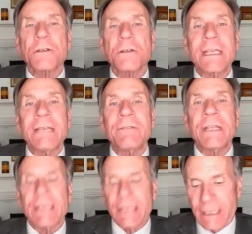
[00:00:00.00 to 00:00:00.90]

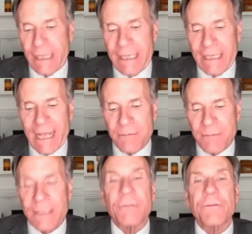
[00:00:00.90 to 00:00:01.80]
evening it had
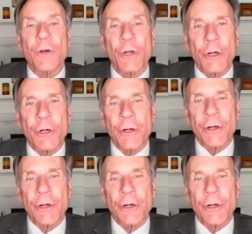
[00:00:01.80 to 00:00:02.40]
been for her